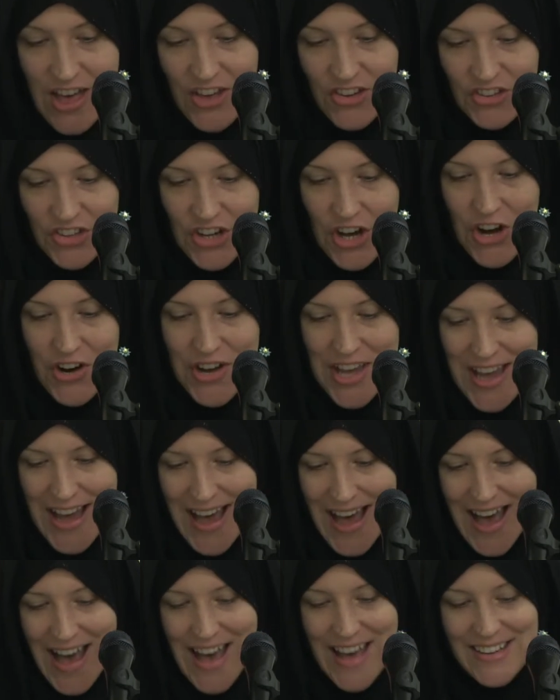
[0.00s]
So he
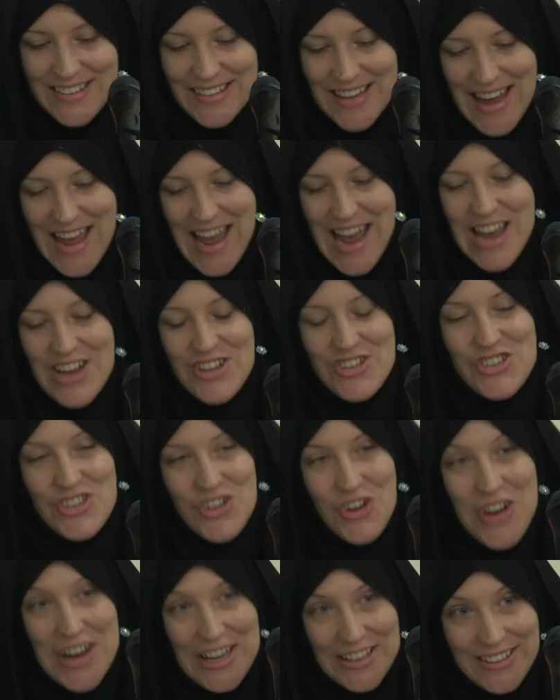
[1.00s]
has a
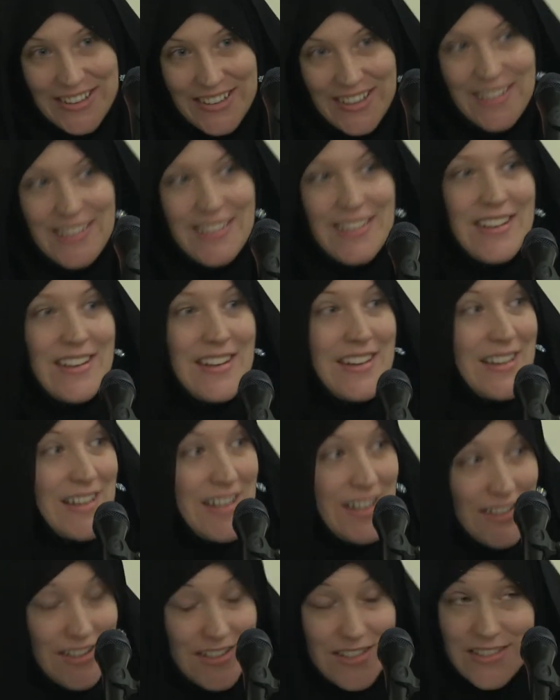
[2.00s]
choice.
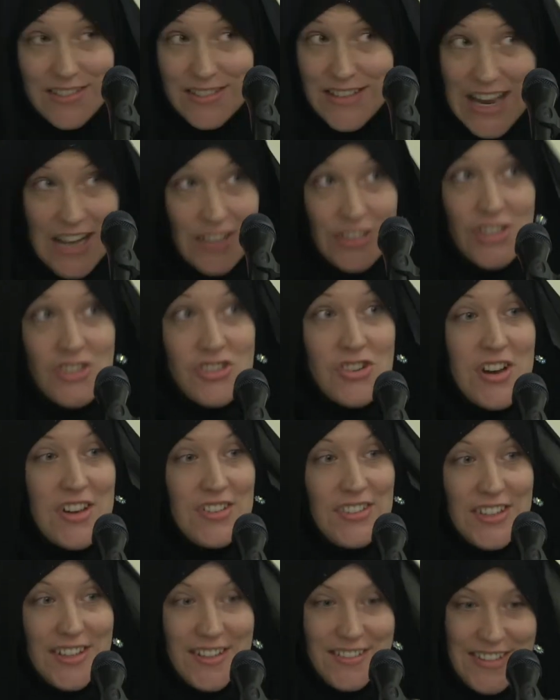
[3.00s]
He could take the
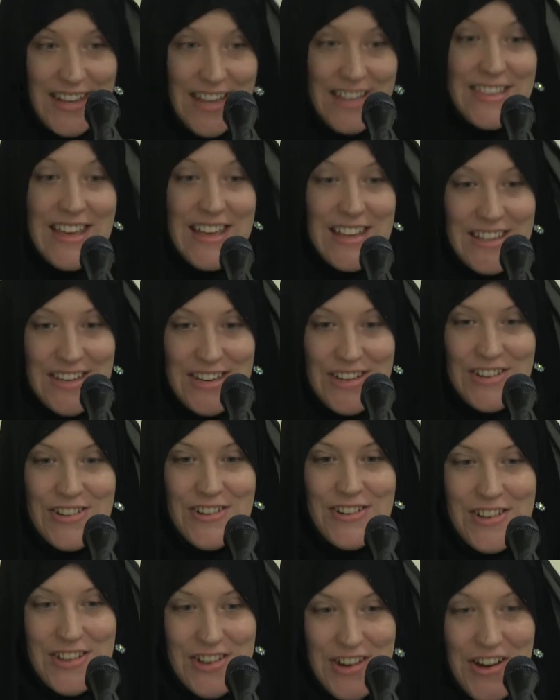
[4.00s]
choice. He could say, thank
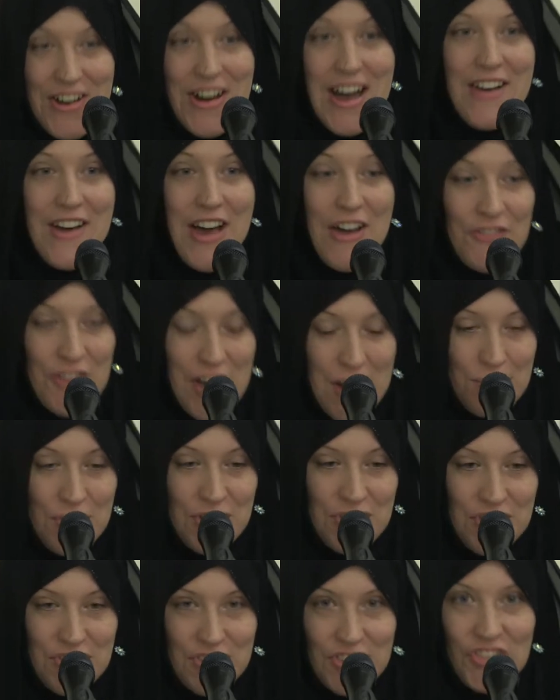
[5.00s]
you, you know, I've come
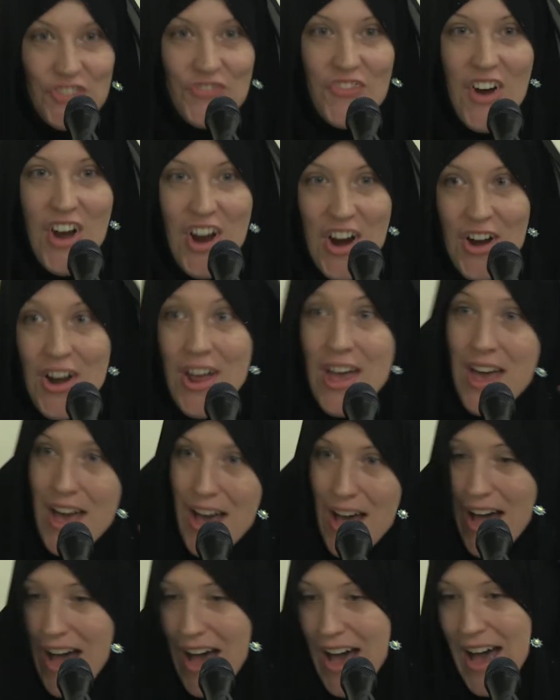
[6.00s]
with you this far,
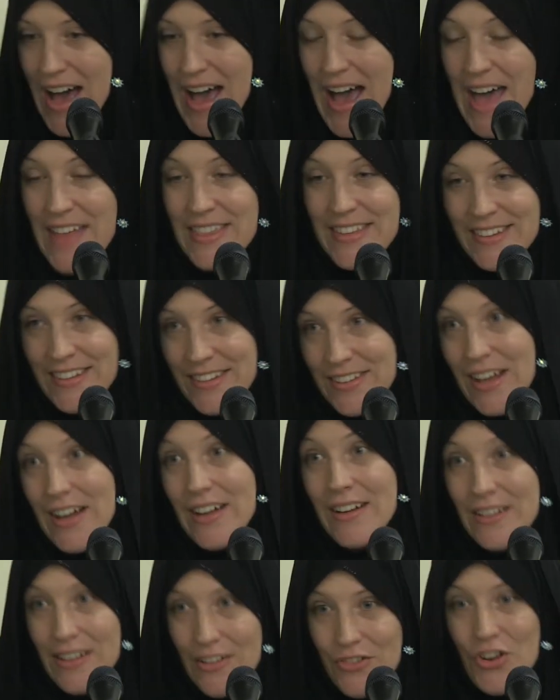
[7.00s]
and this is
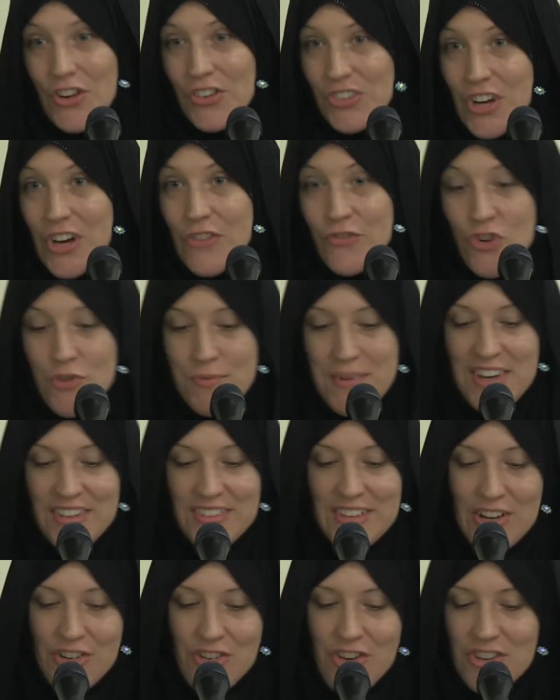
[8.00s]
all. Of course, God forbid he's
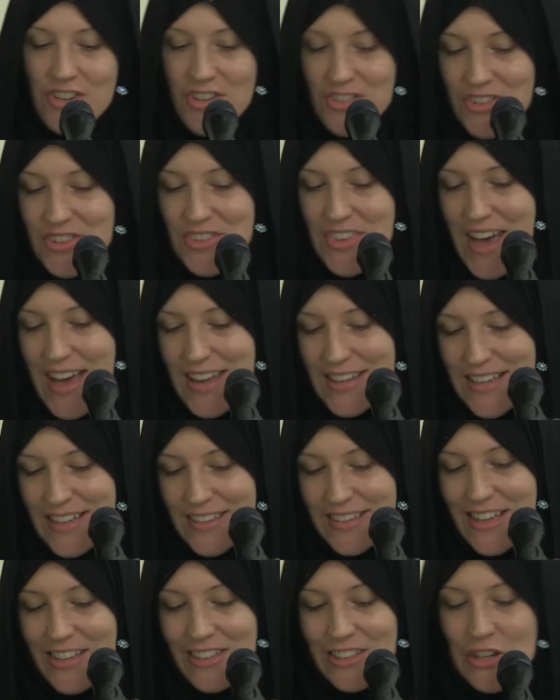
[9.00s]
not going to do that. He
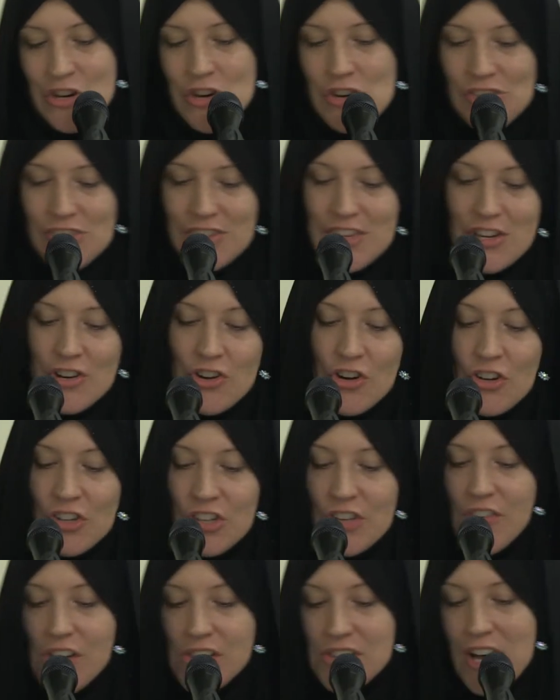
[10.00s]
says, the
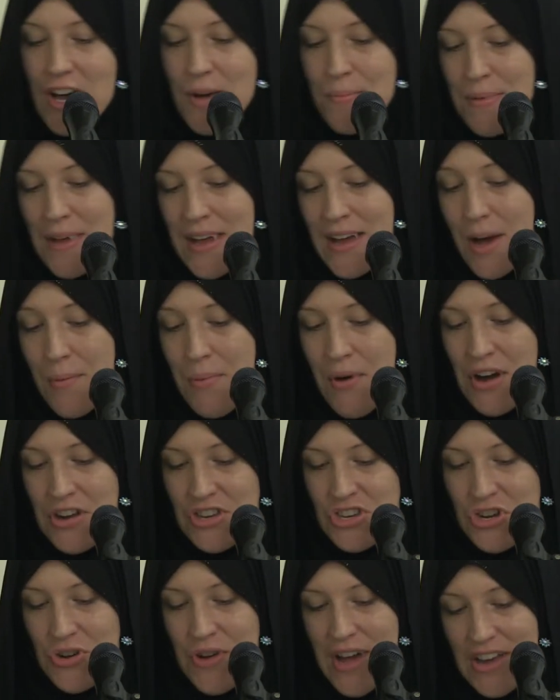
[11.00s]
curse of Allah be
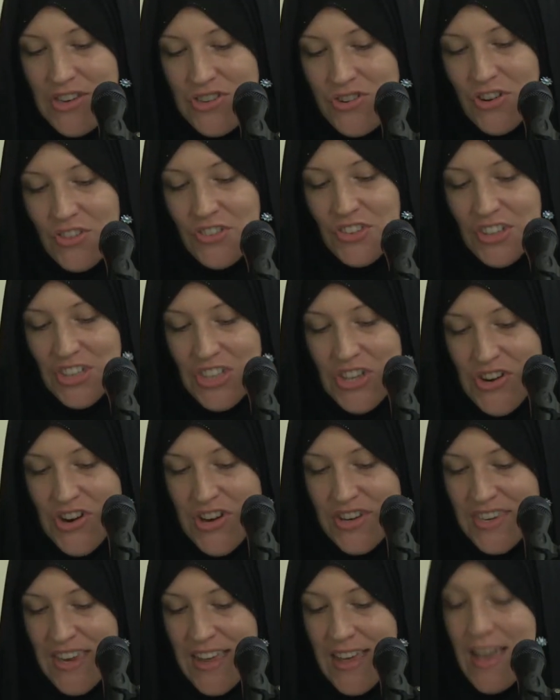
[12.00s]
upon you and your
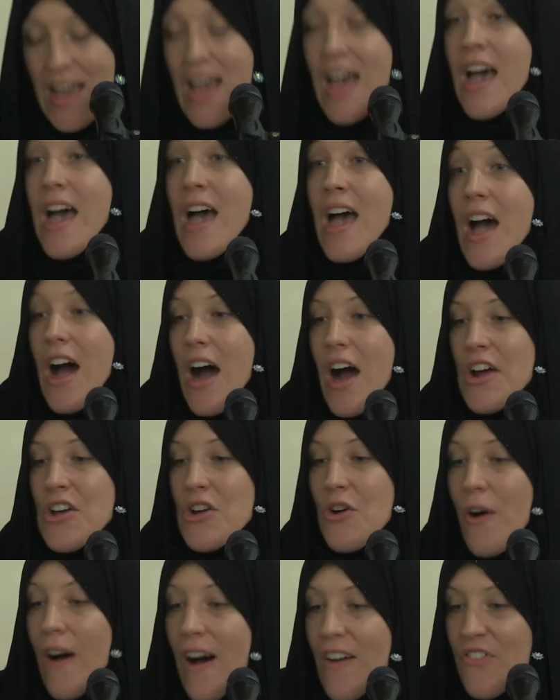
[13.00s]
security. Are
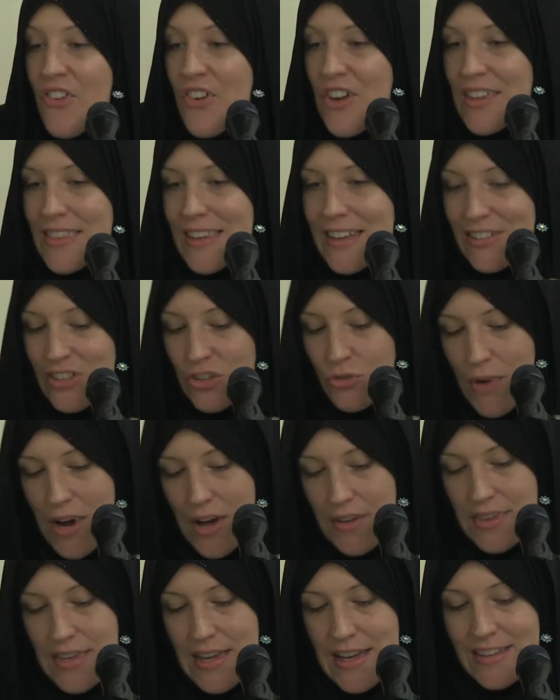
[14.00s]
you offering this
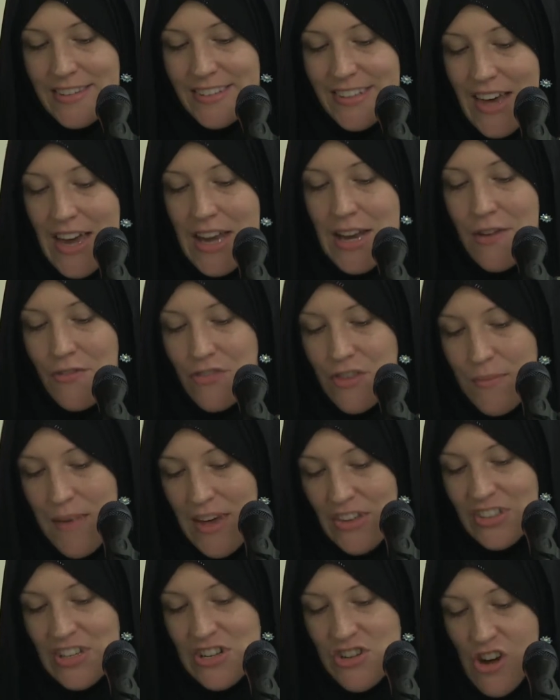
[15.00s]
while the son of the
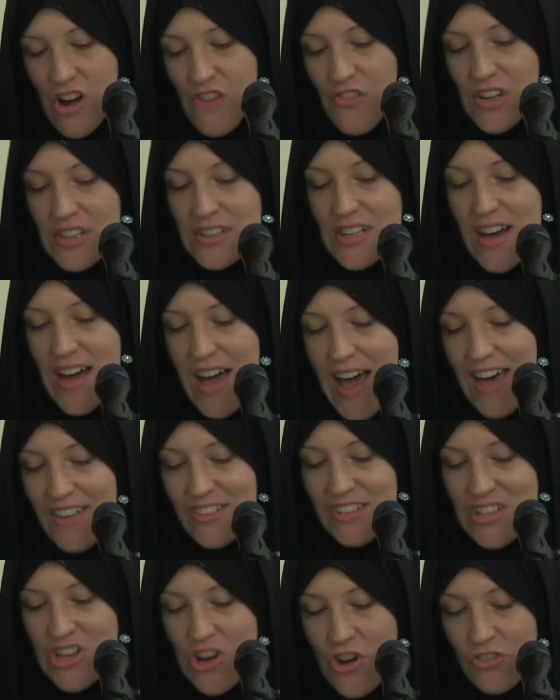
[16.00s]
messenger of Allah
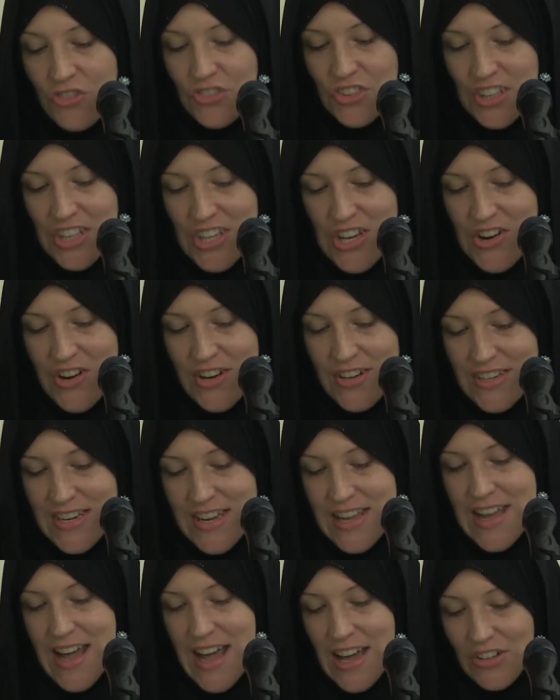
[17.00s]
has no
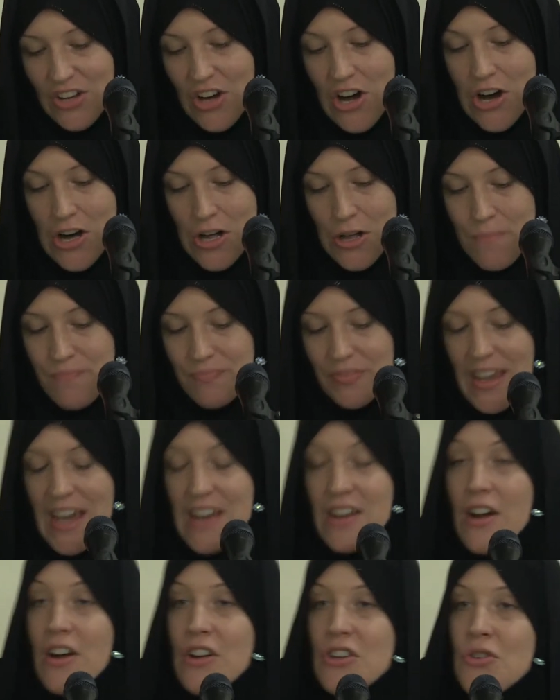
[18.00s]
security at all?
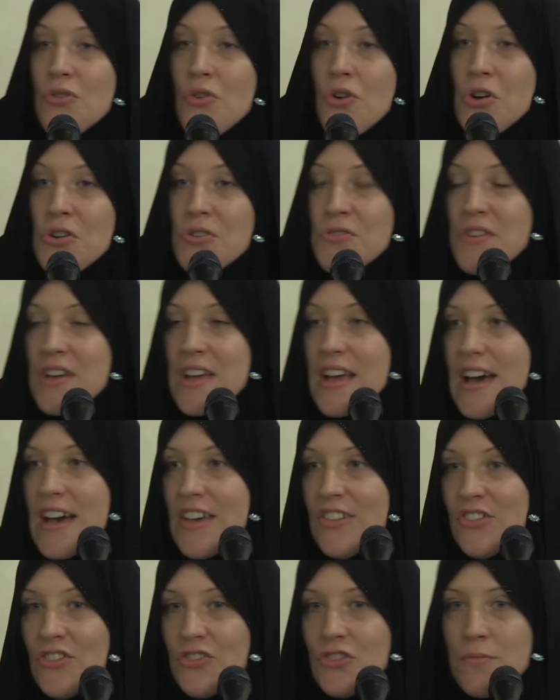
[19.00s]
And are you ordering
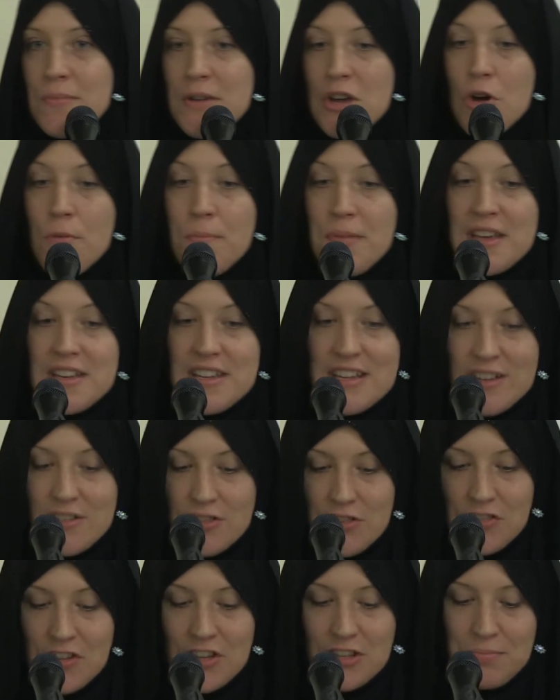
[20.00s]
us to be
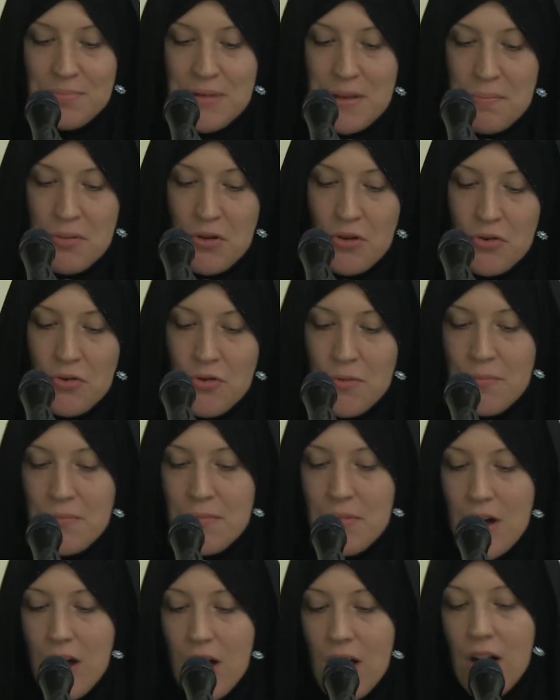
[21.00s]
obedient to these people
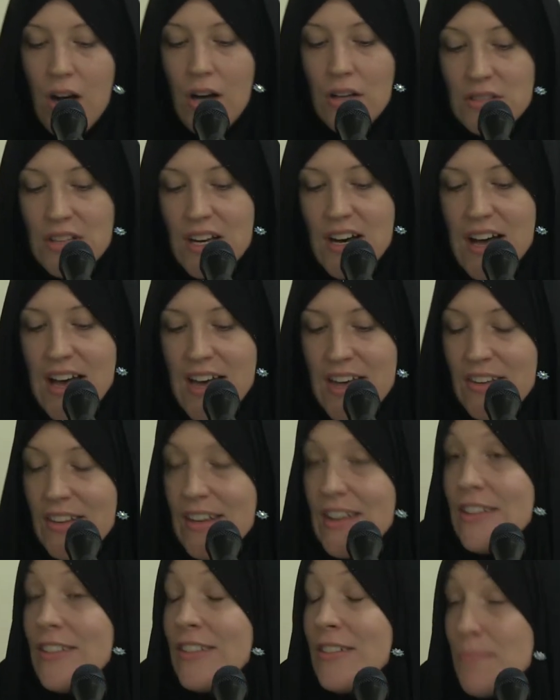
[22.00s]
whom Allah
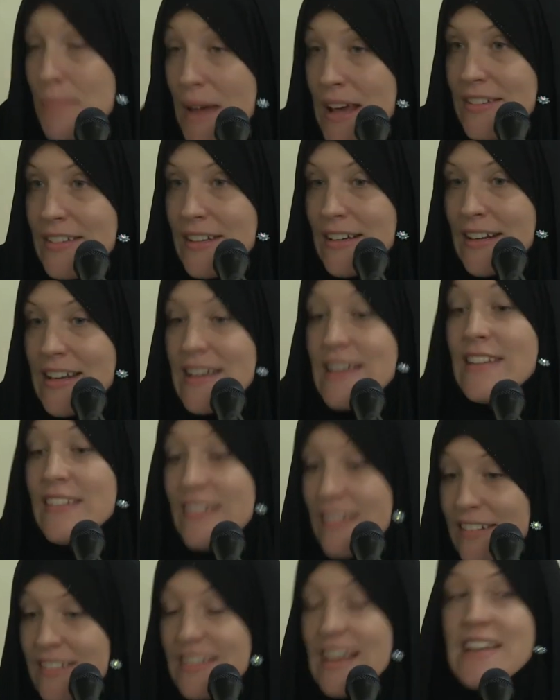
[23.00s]
is basically
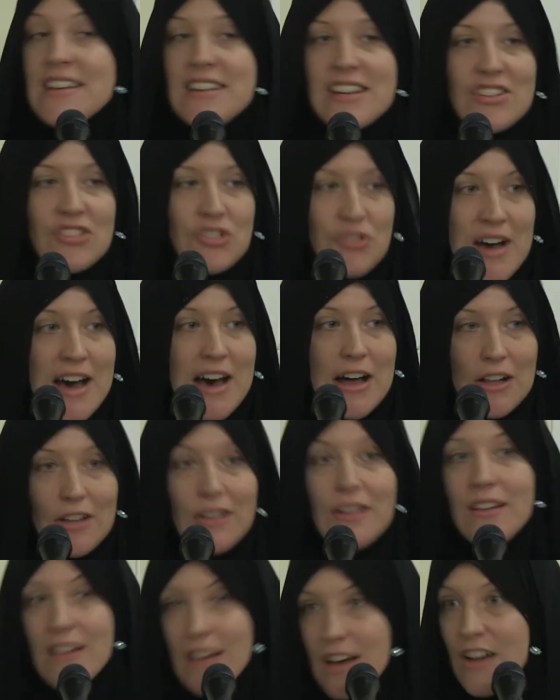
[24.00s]
sending to hell
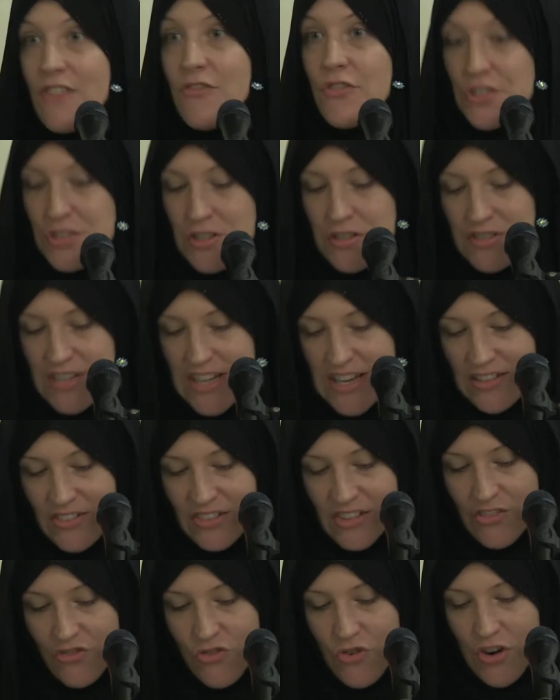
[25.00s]
for their
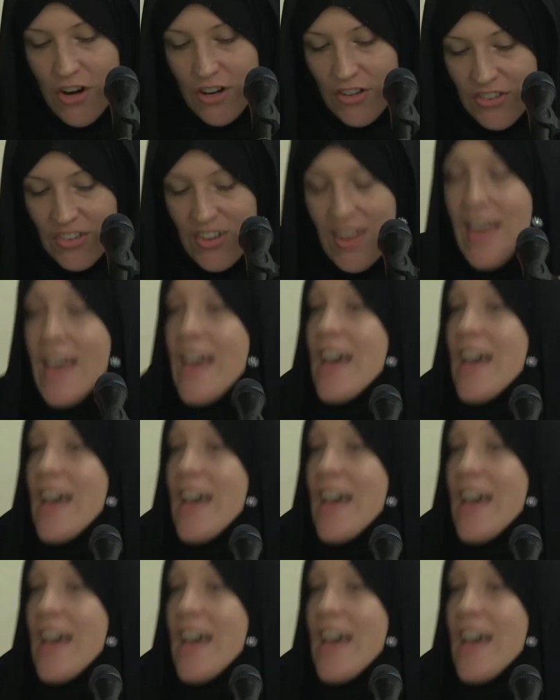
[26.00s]
deeds, of course?